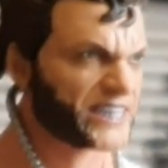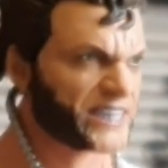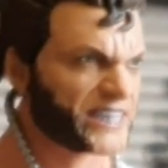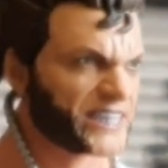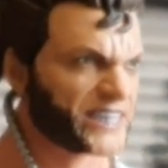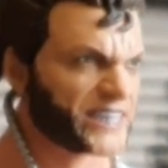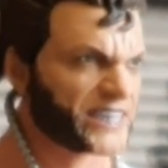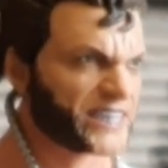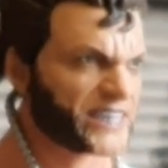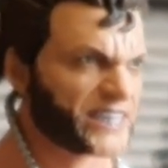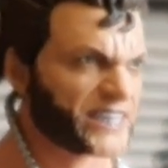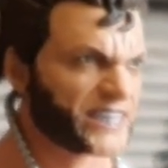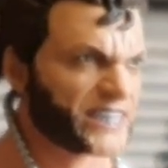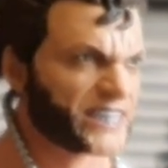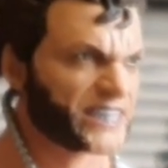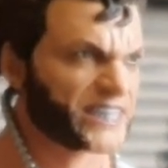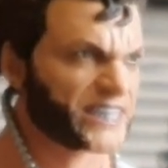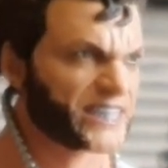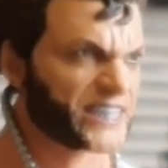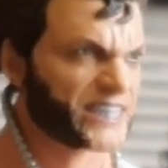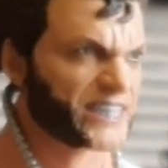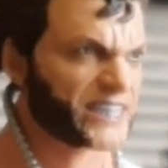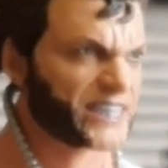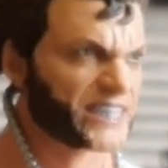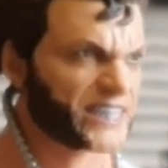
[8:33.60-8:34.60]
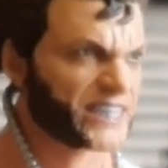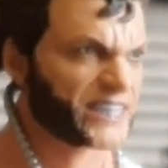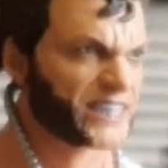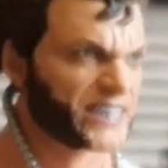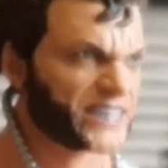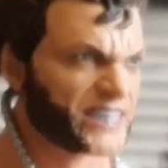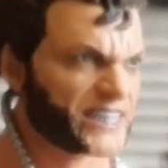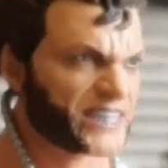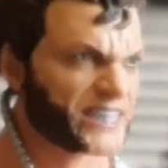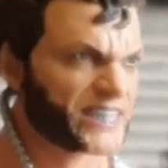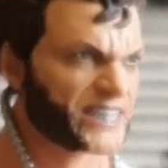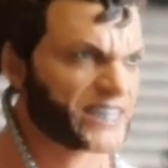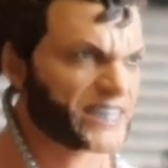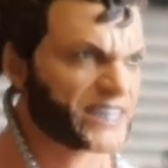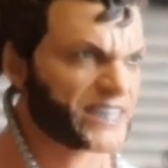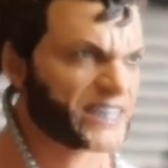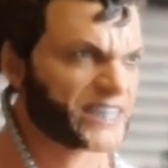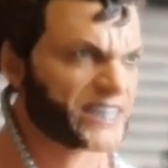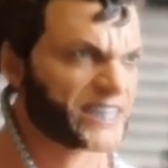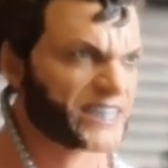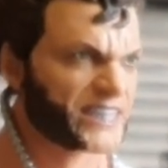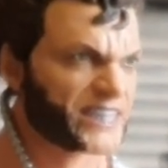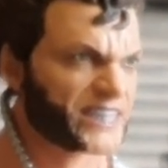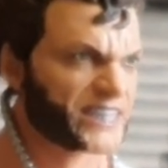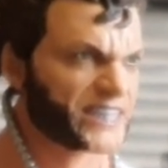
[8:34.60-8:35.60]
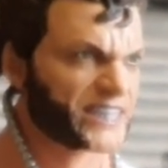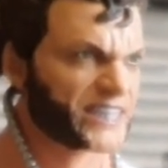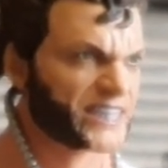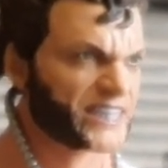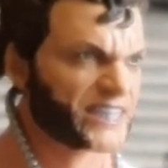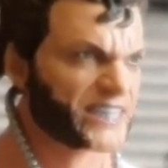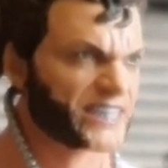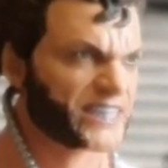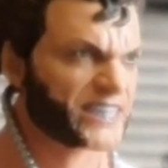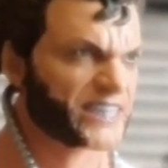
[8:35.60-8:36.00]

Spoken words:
(no one is talking)